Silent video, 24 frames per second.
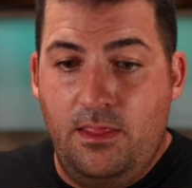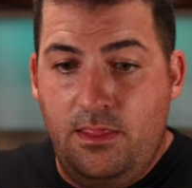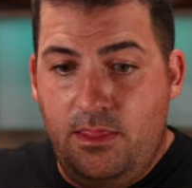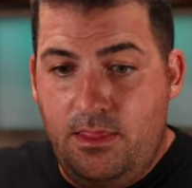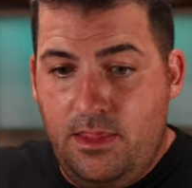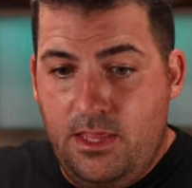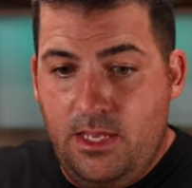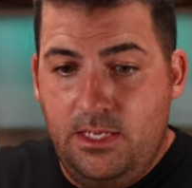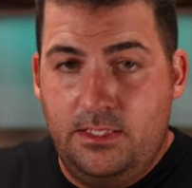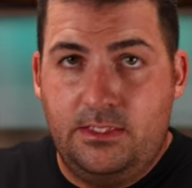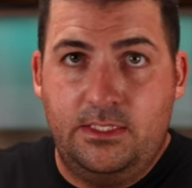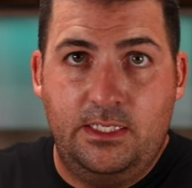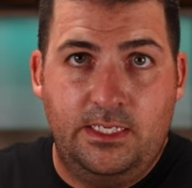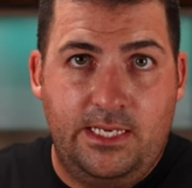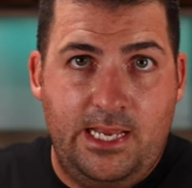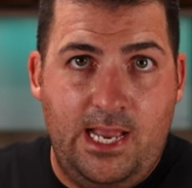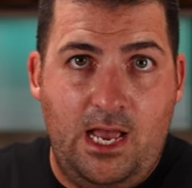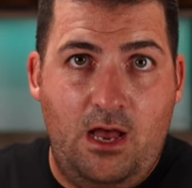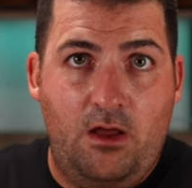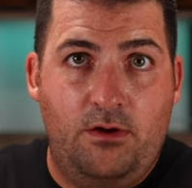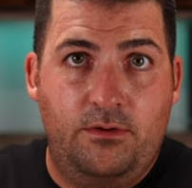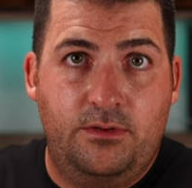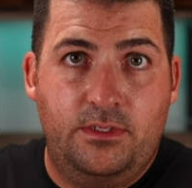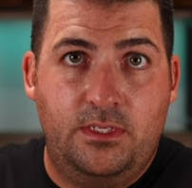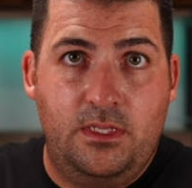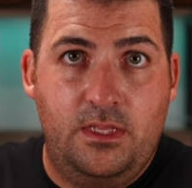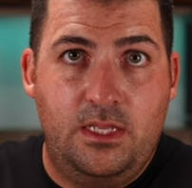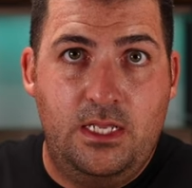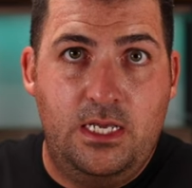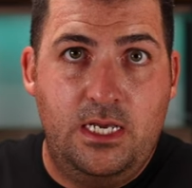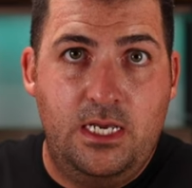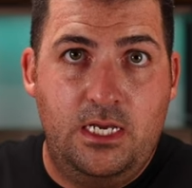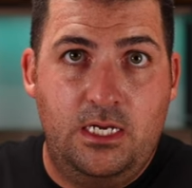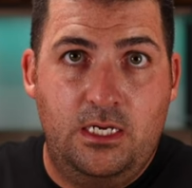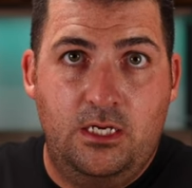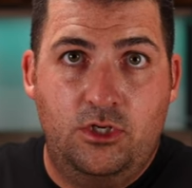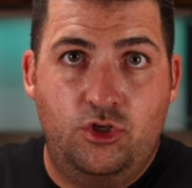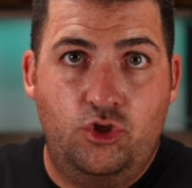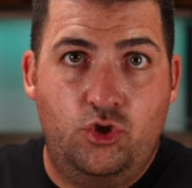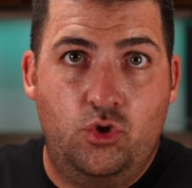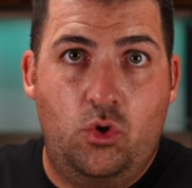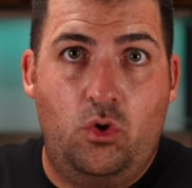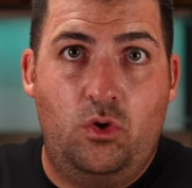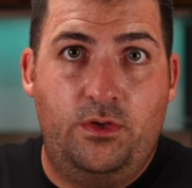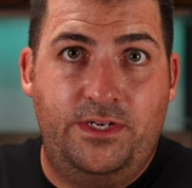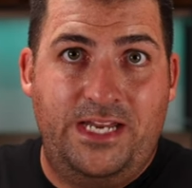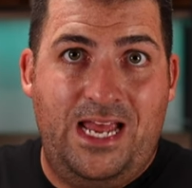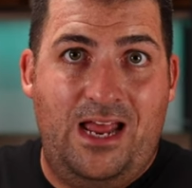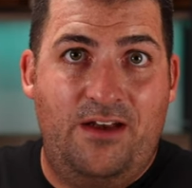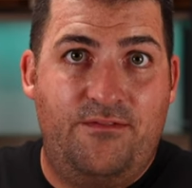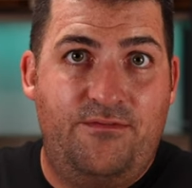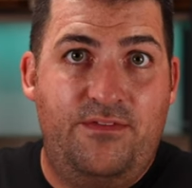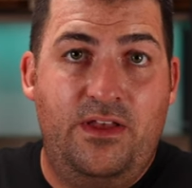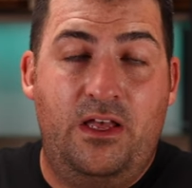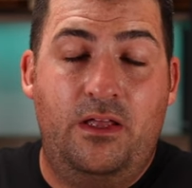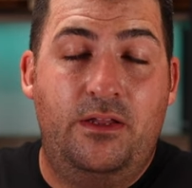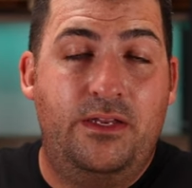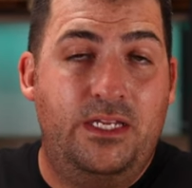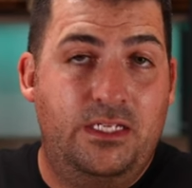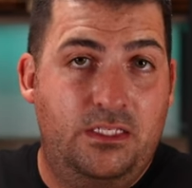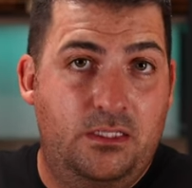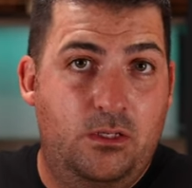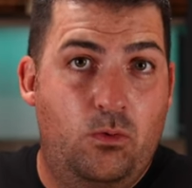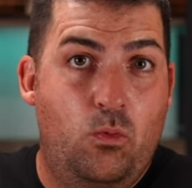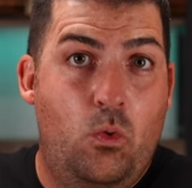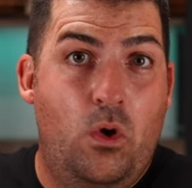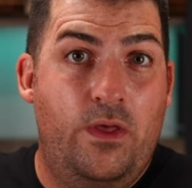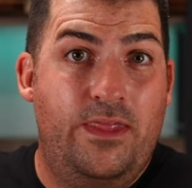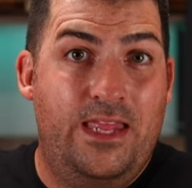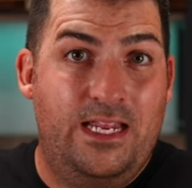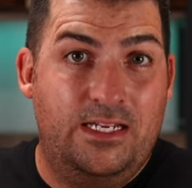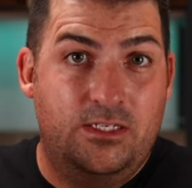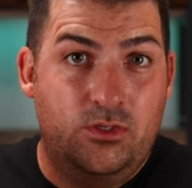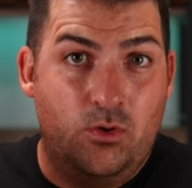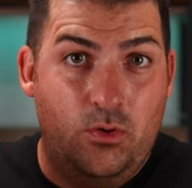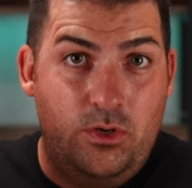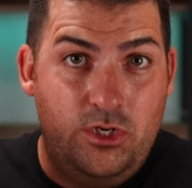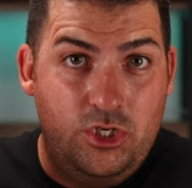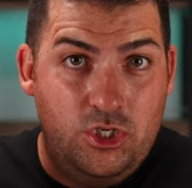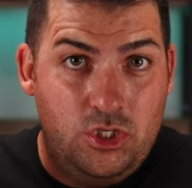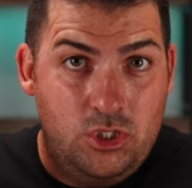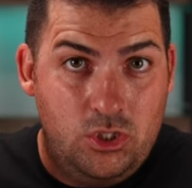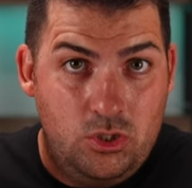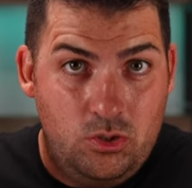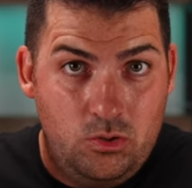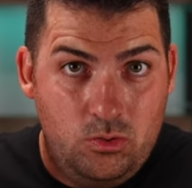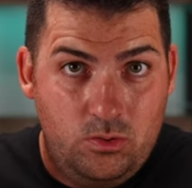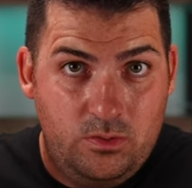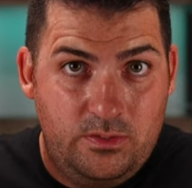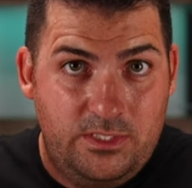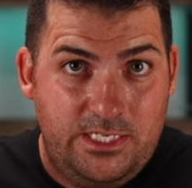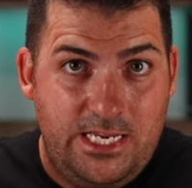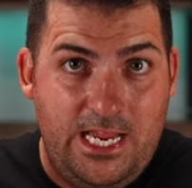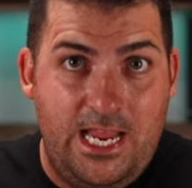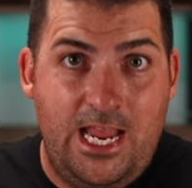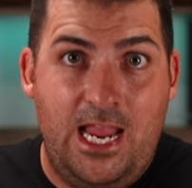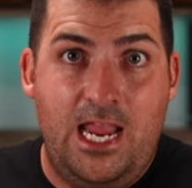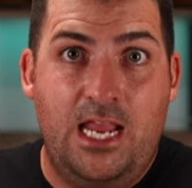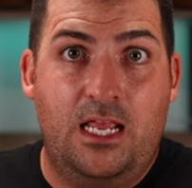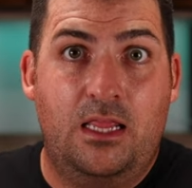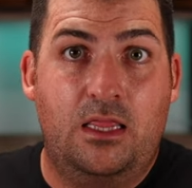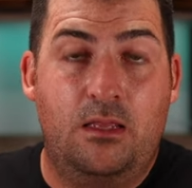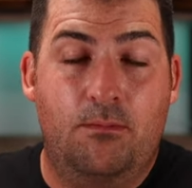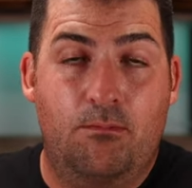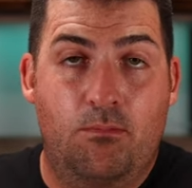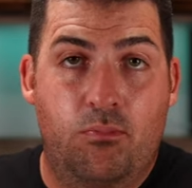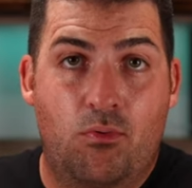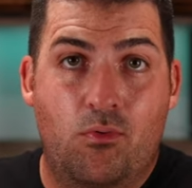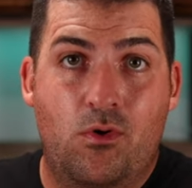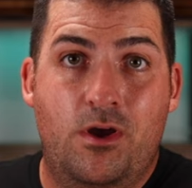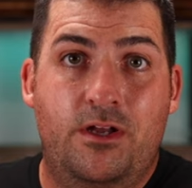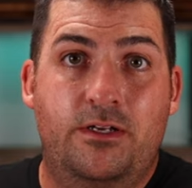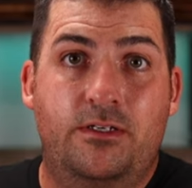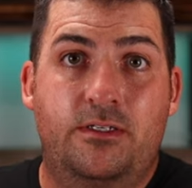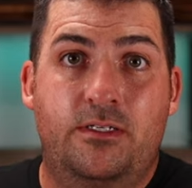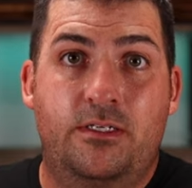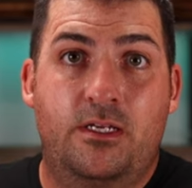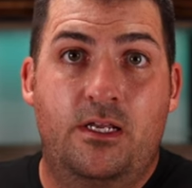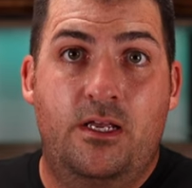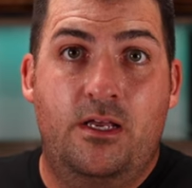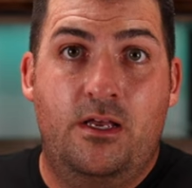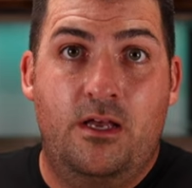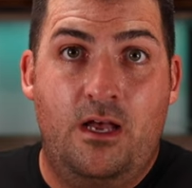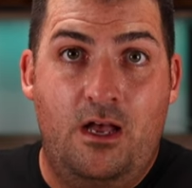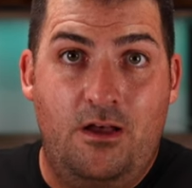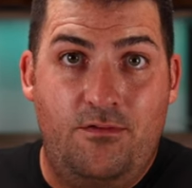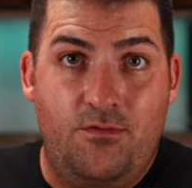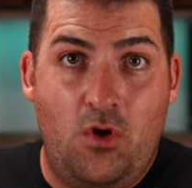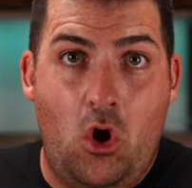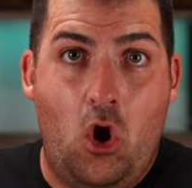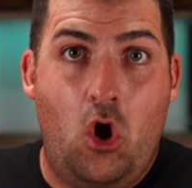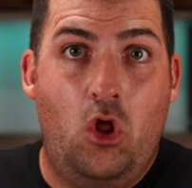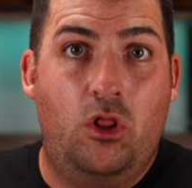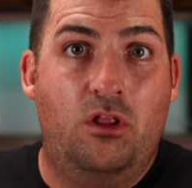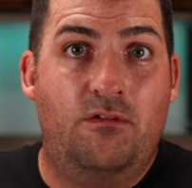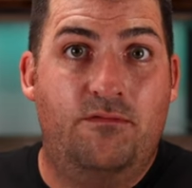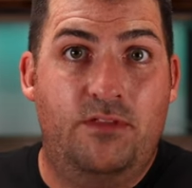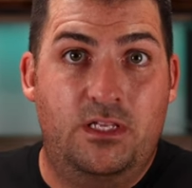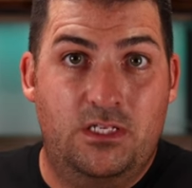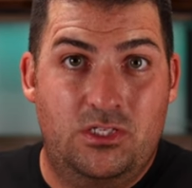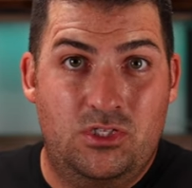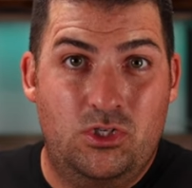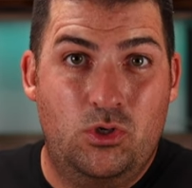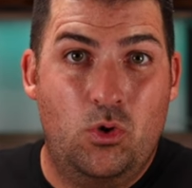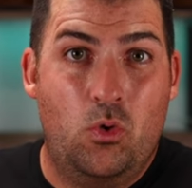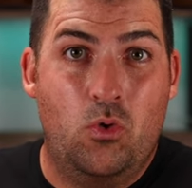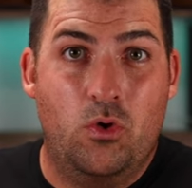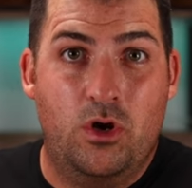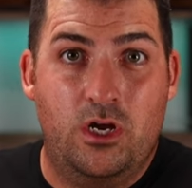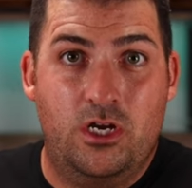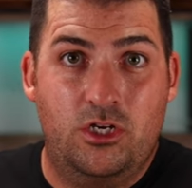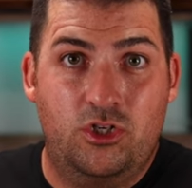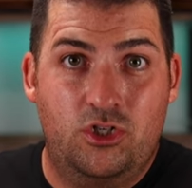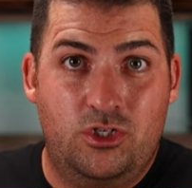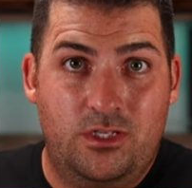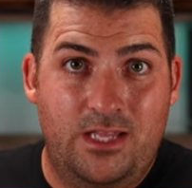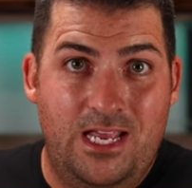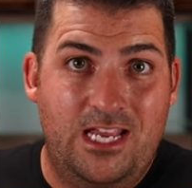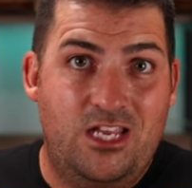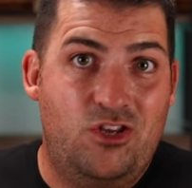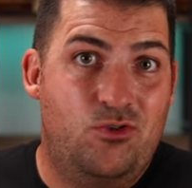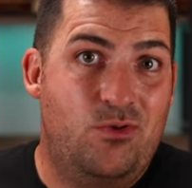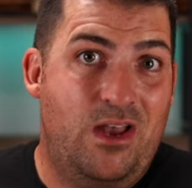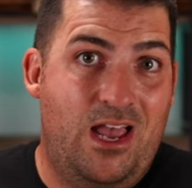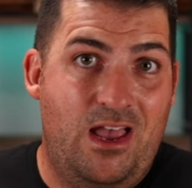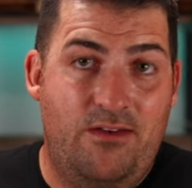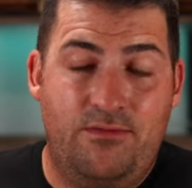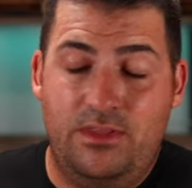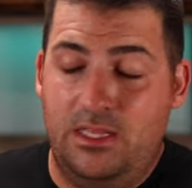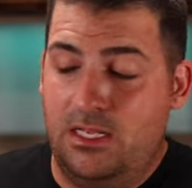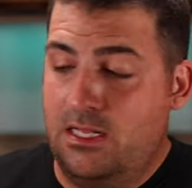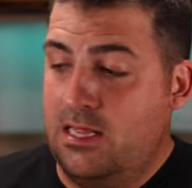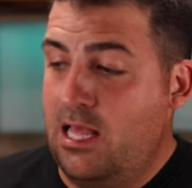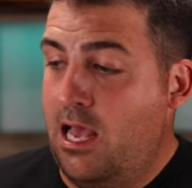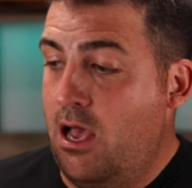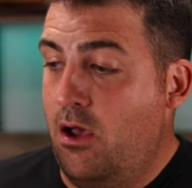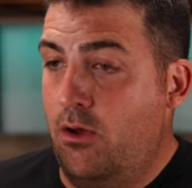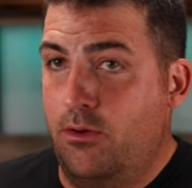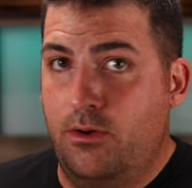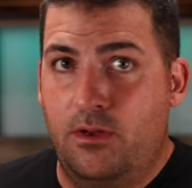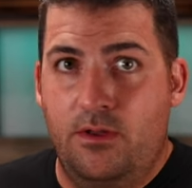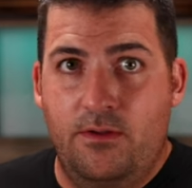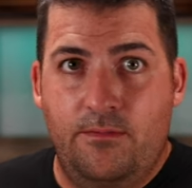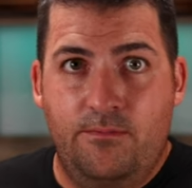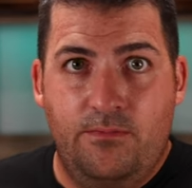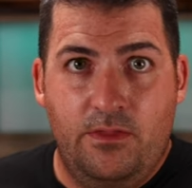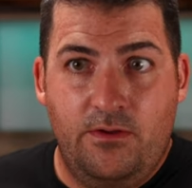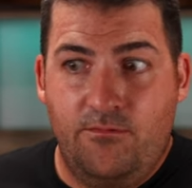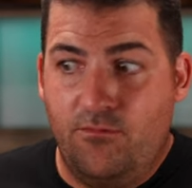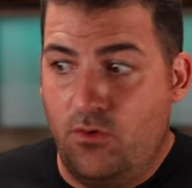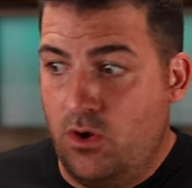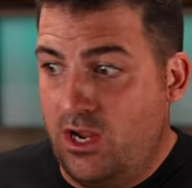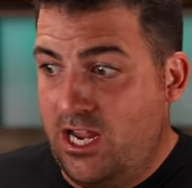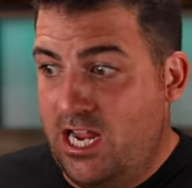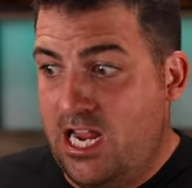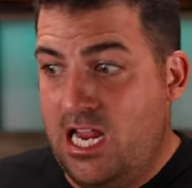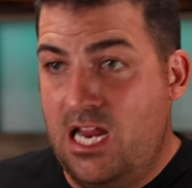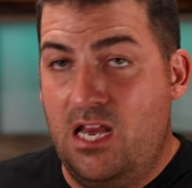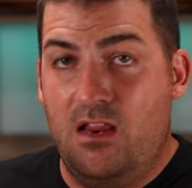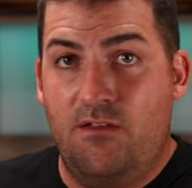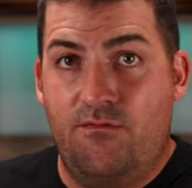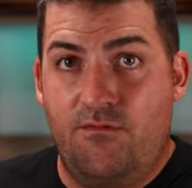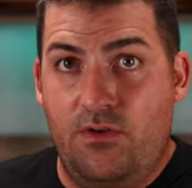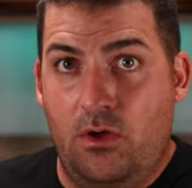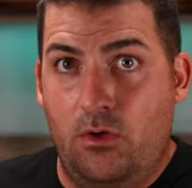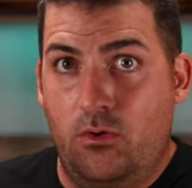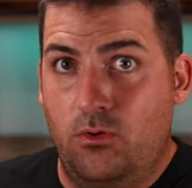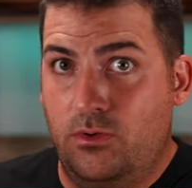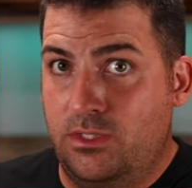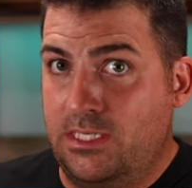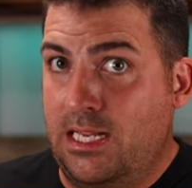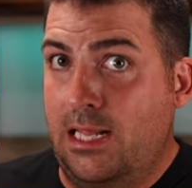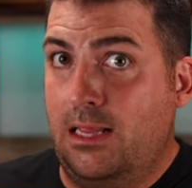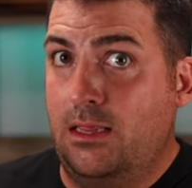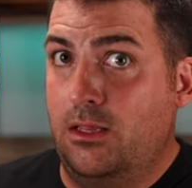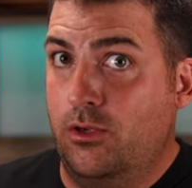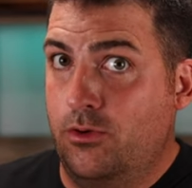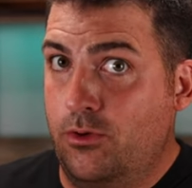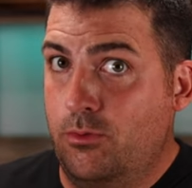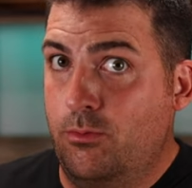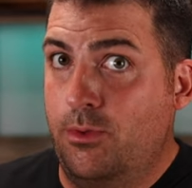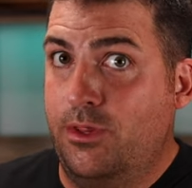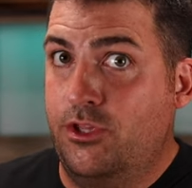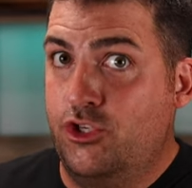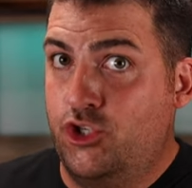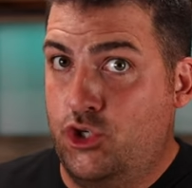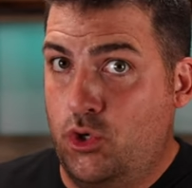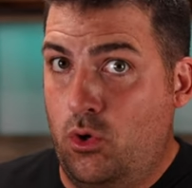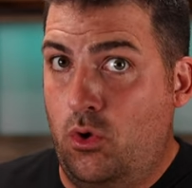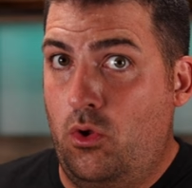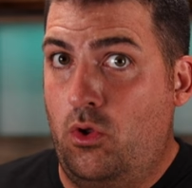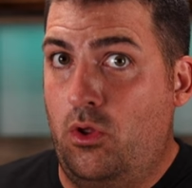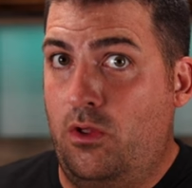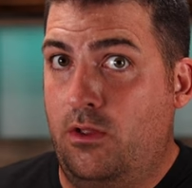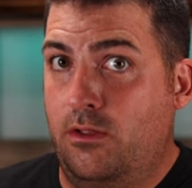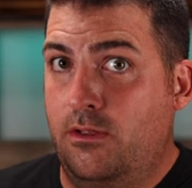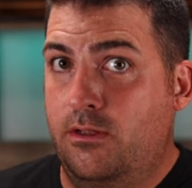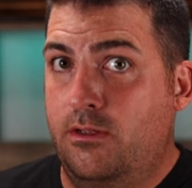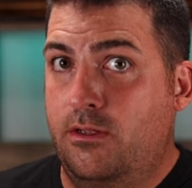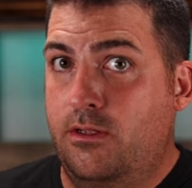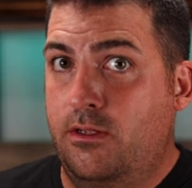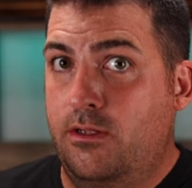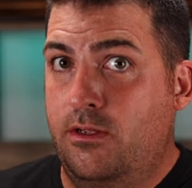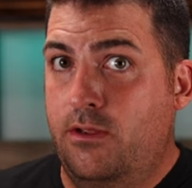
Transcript: this account, the Joel dot feld, is the one that's going to take the brunt of all of the storage that you have in the cloud for any photos that Learn with Joel